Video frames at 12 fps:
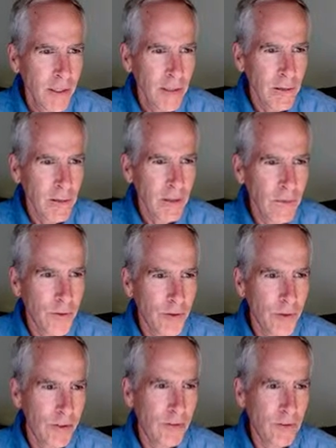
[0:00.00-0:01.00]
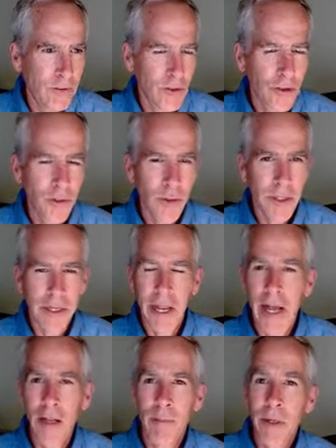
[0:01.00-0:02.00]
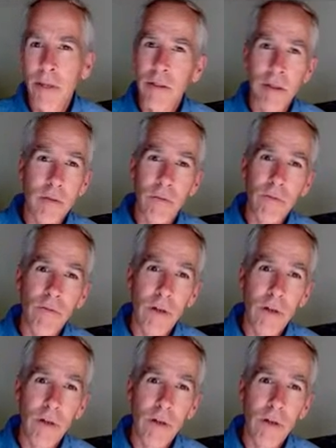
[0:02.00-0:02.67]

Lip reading: There's certainly an element of